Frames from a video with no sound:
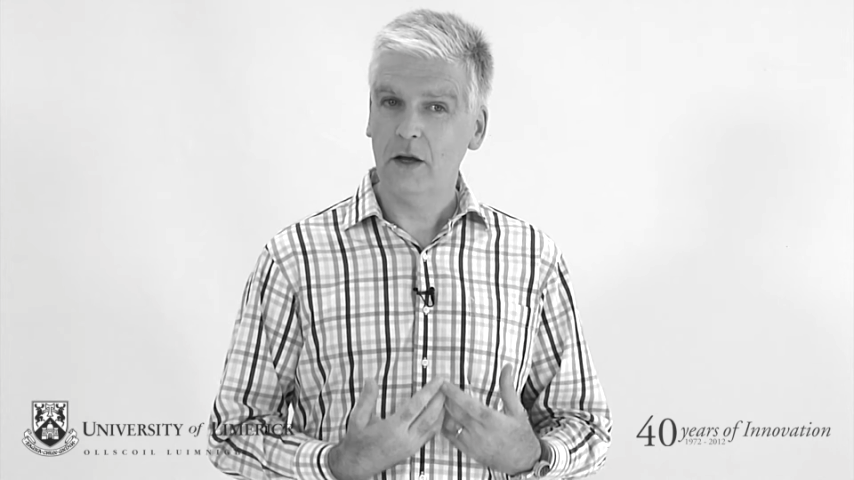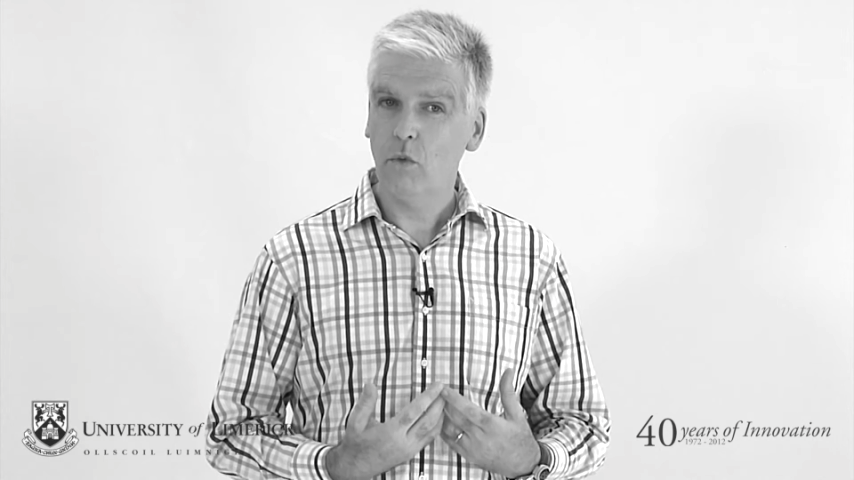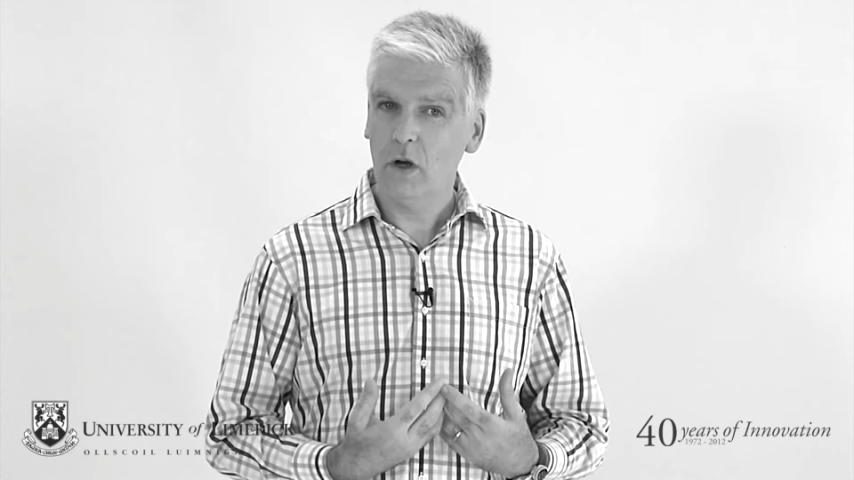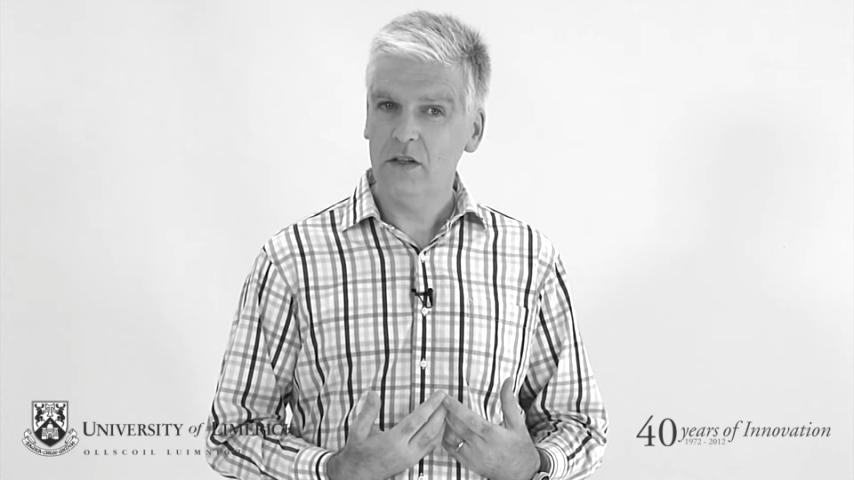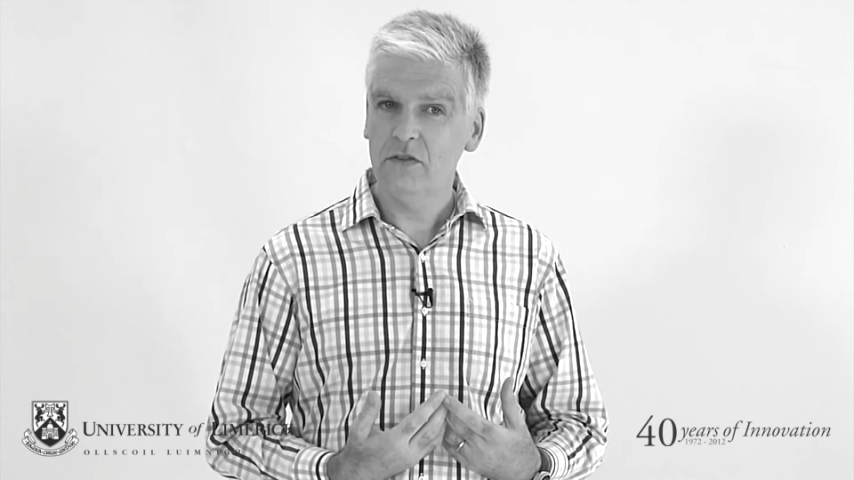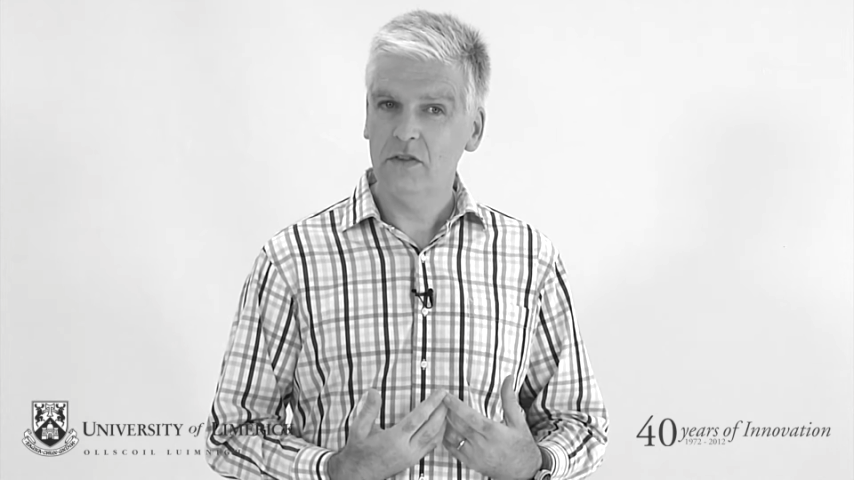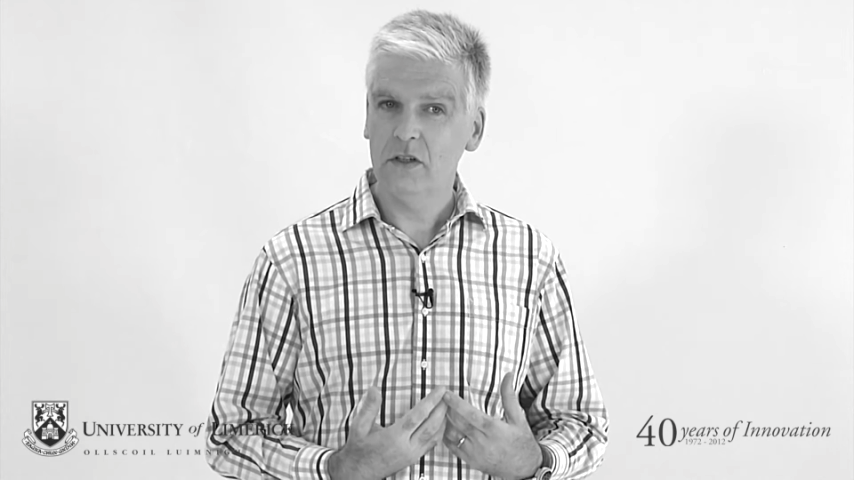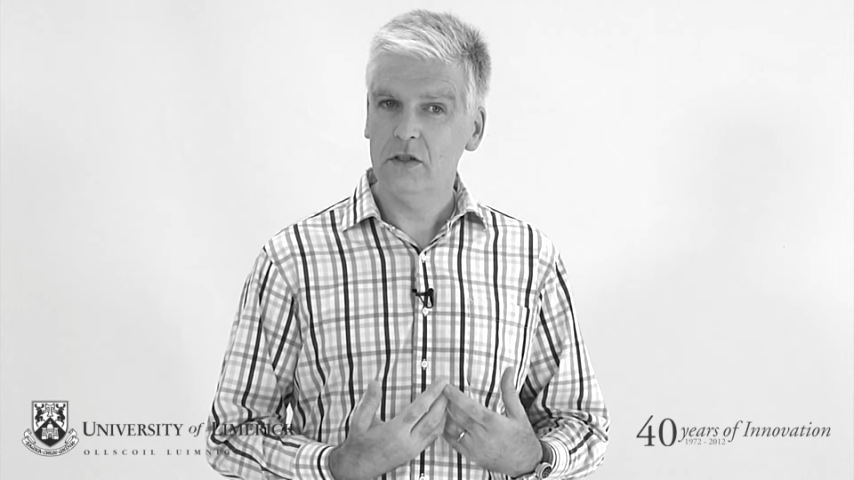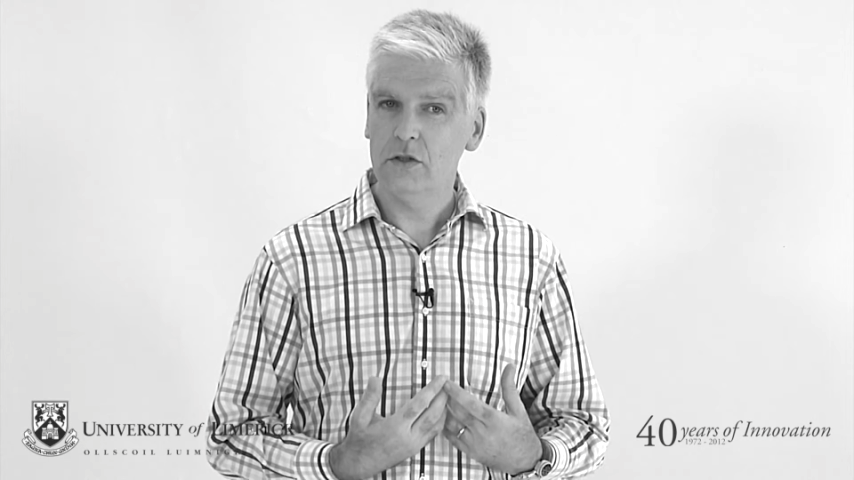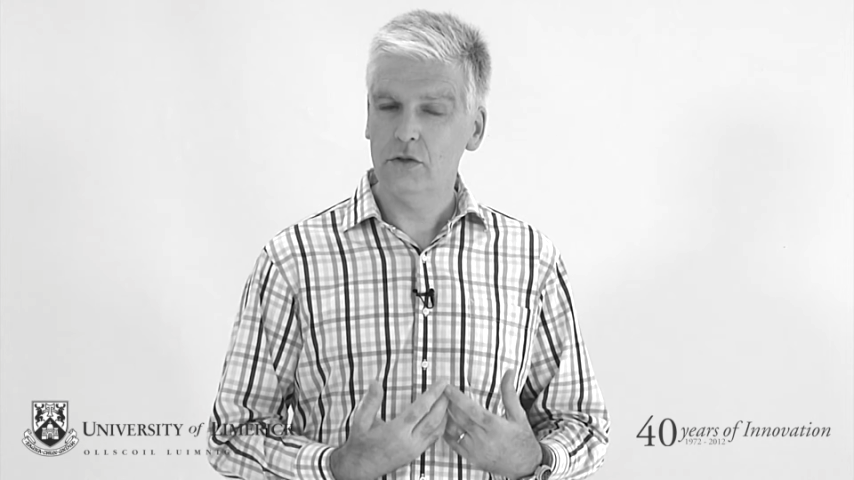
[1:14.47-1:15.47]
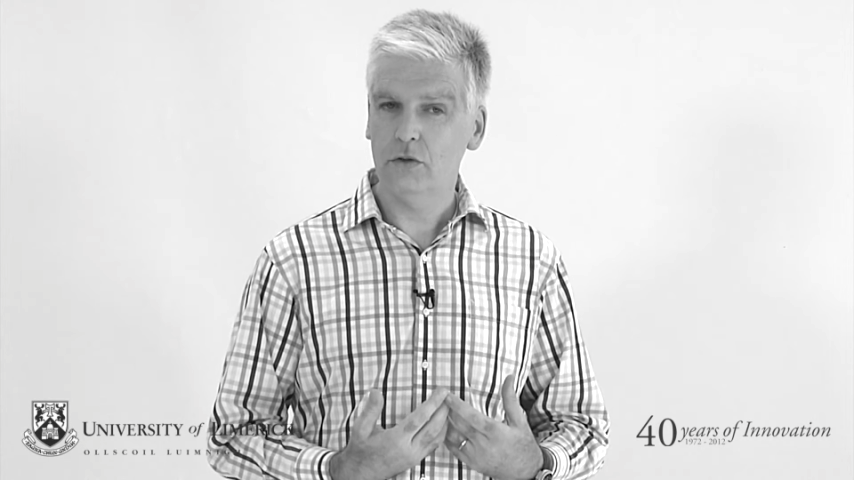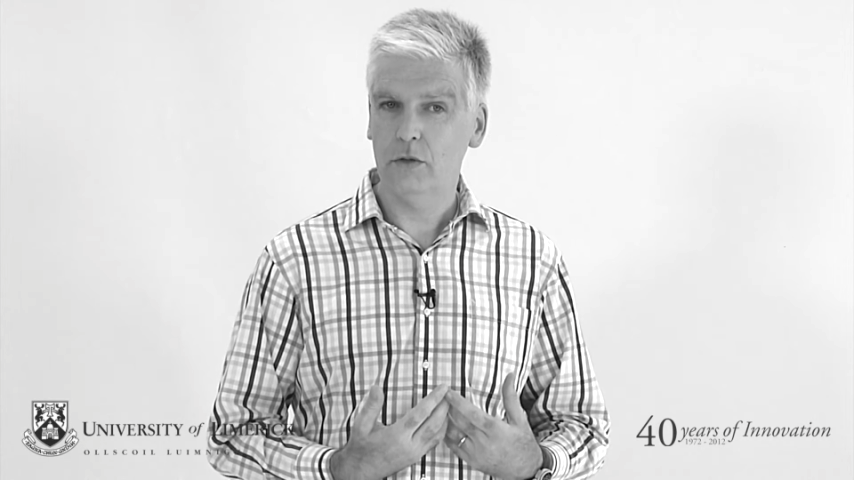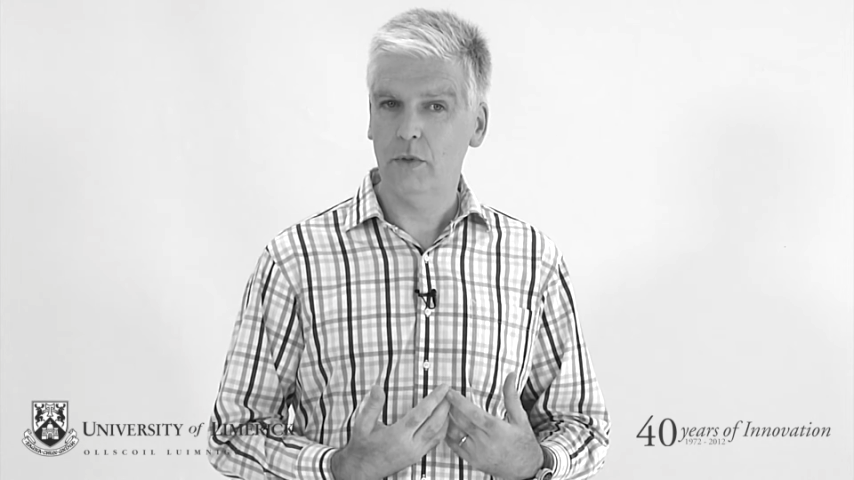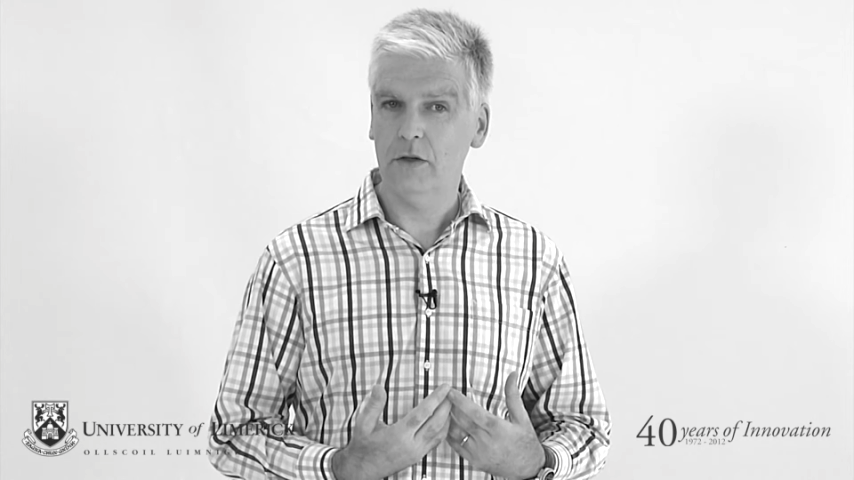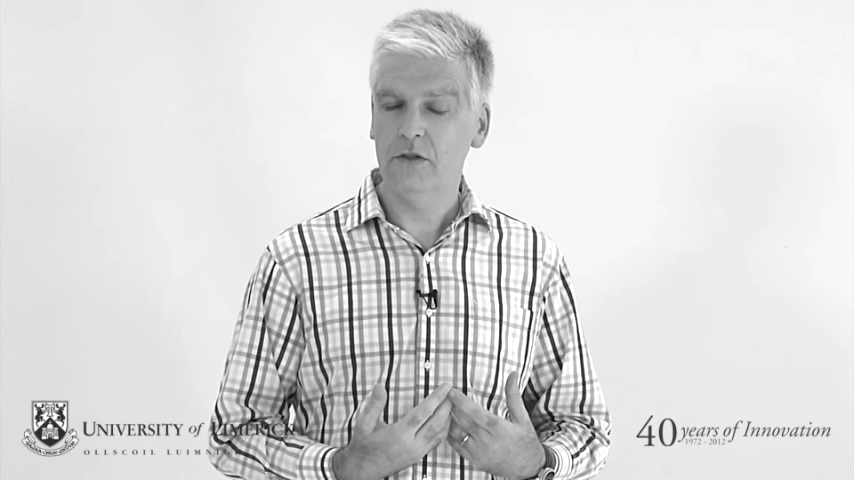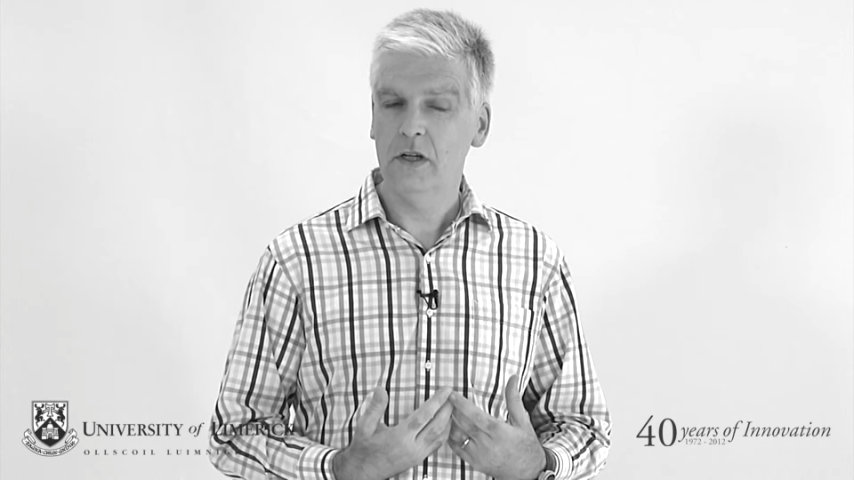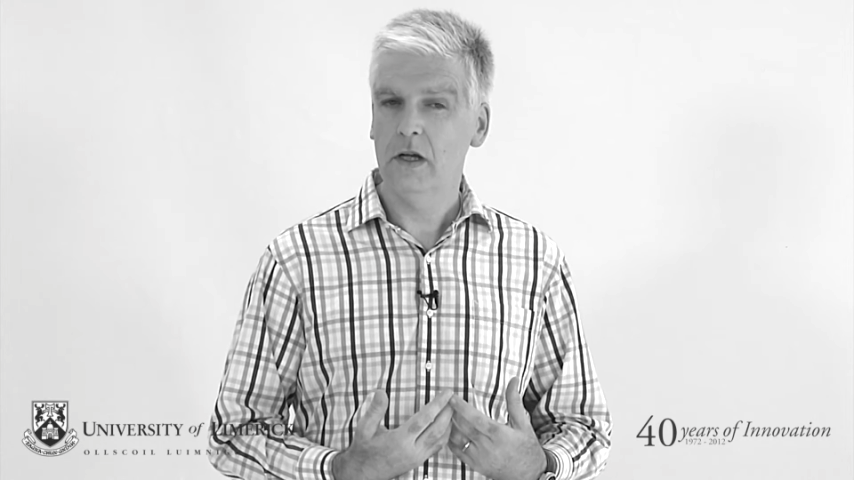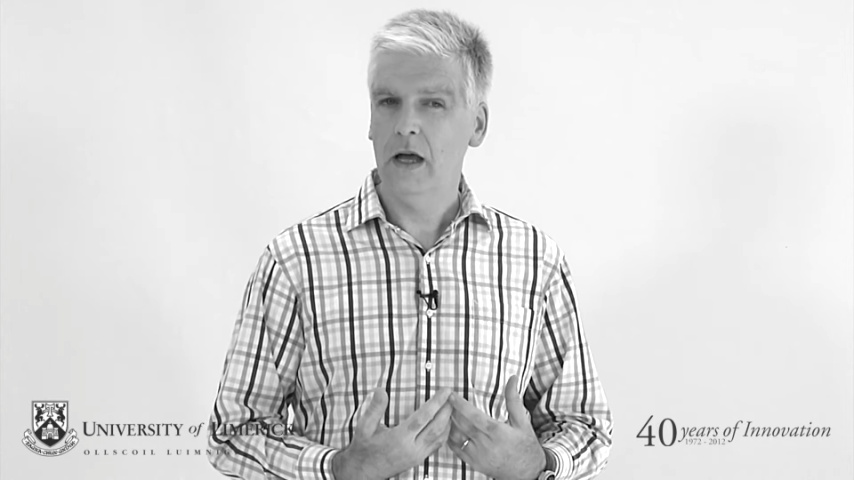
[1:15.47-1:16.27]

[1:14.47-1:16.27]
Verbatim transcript: I was sure about,